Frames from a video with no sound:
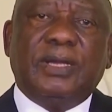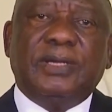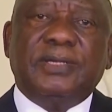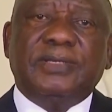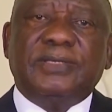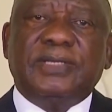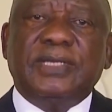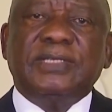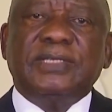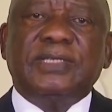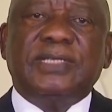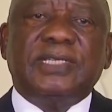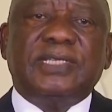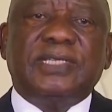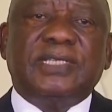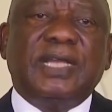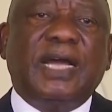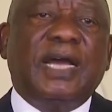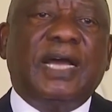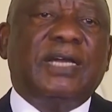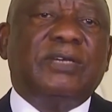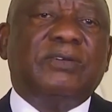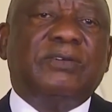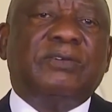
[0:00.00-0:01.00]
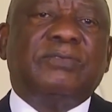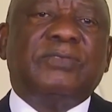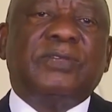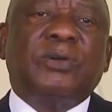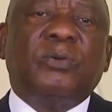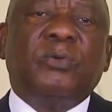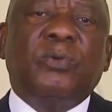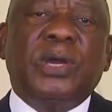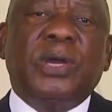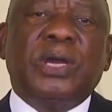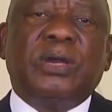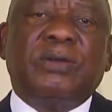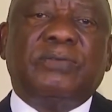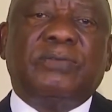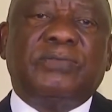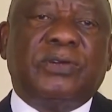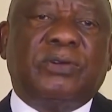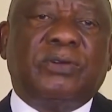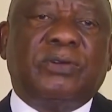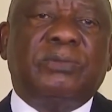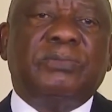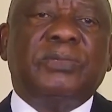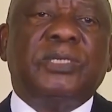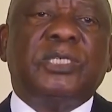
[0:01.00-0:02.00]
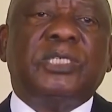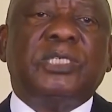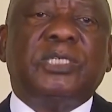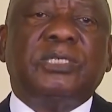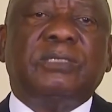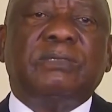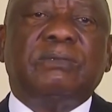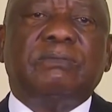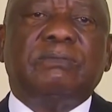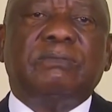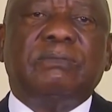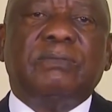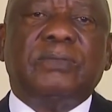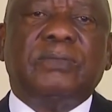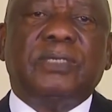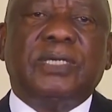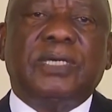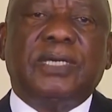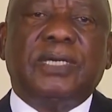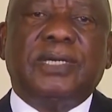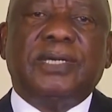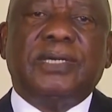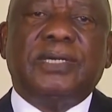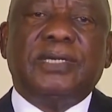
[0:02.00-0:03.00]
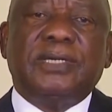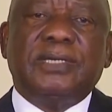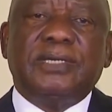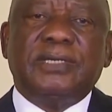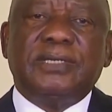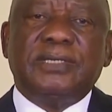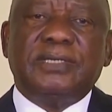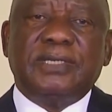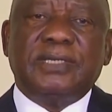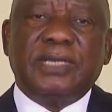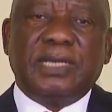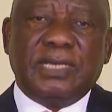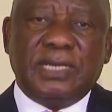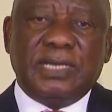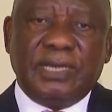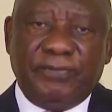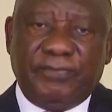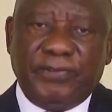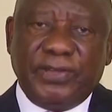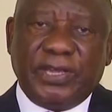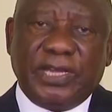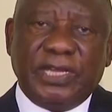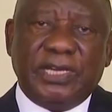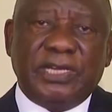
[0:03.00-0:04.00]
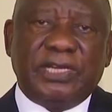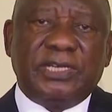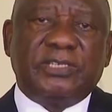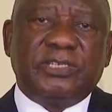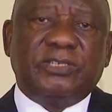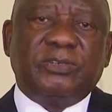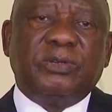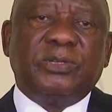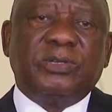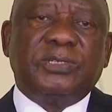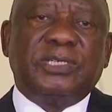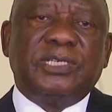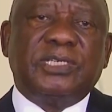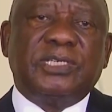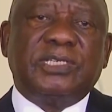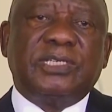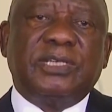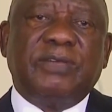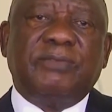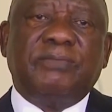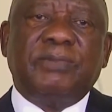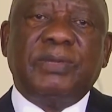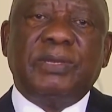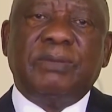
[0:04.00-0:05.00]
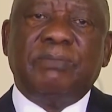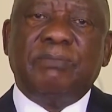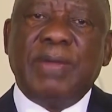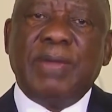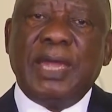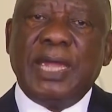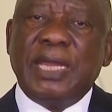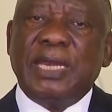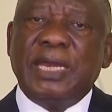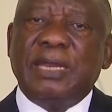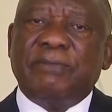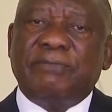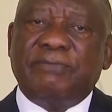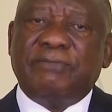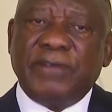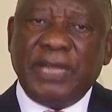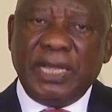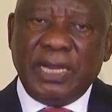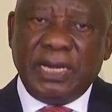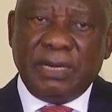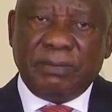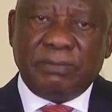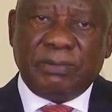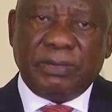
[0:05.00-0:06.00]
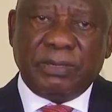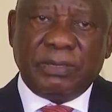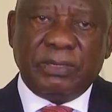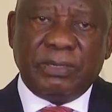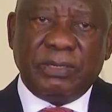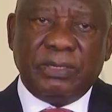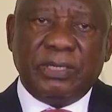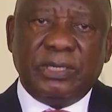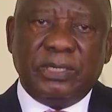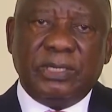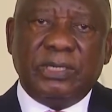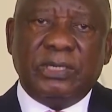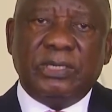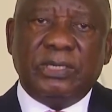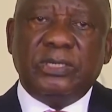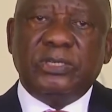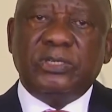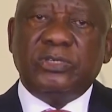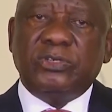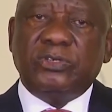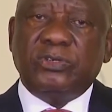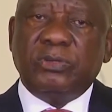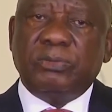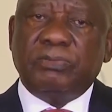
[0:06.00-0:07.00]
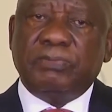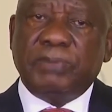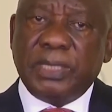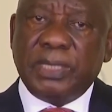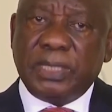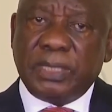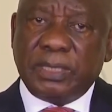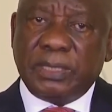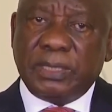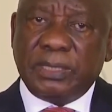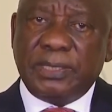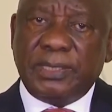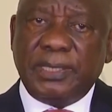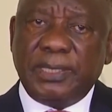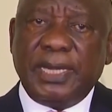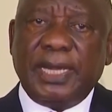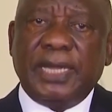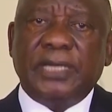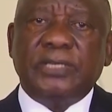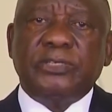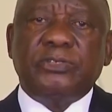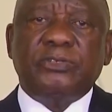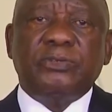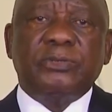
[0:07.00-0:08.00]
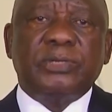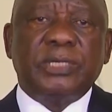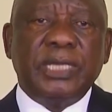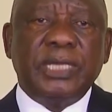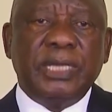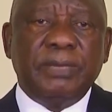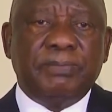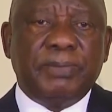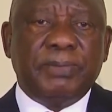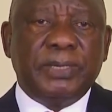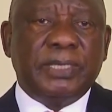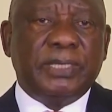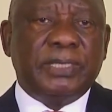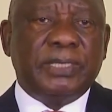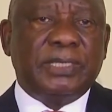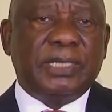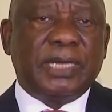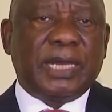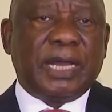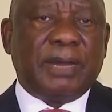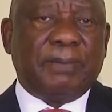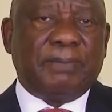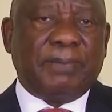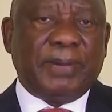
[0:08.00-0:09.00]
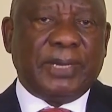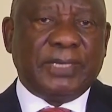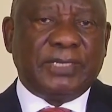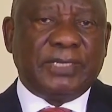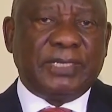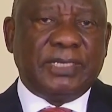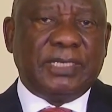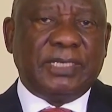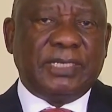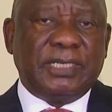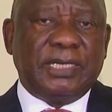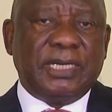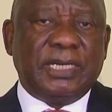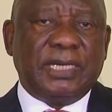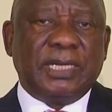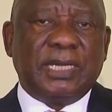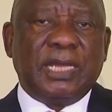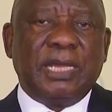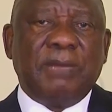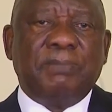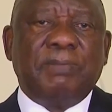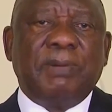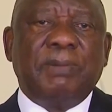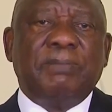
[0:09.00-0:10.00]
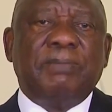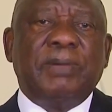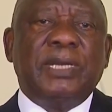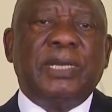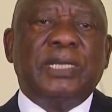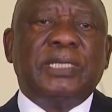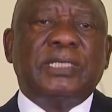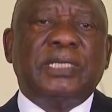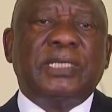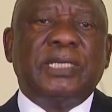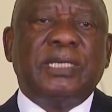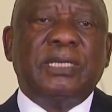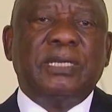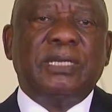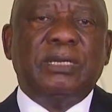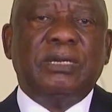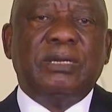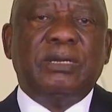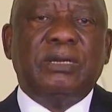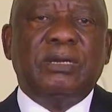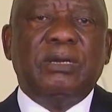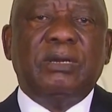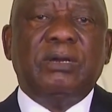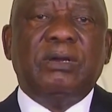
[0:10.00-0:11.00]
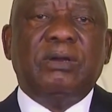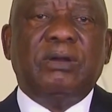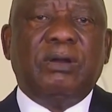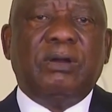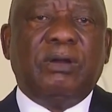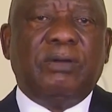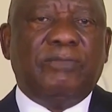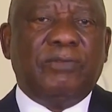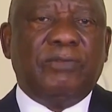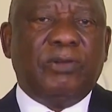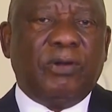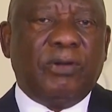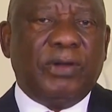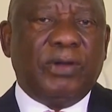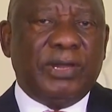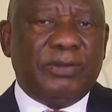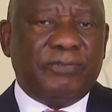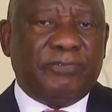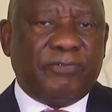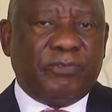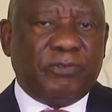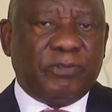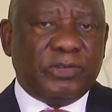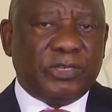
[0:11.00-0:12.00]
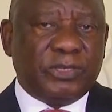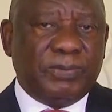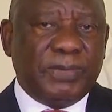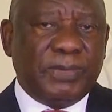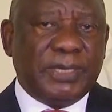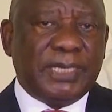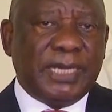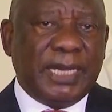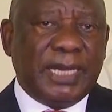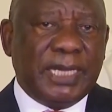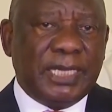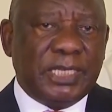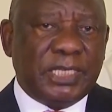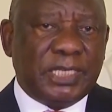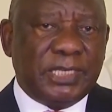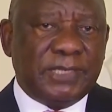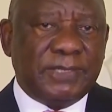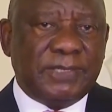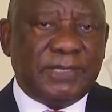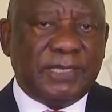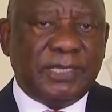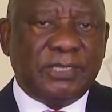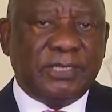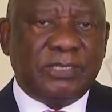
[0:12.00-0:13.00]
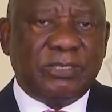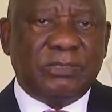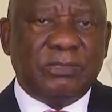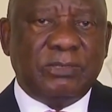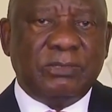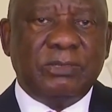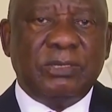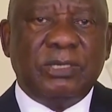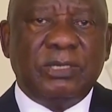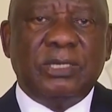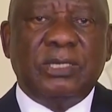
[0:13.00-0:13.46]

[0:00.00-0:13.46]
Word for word: Since the start of the work of the Commission, significant resources have been made available to build and to rebuild the capacity and capability of law enforcement agencies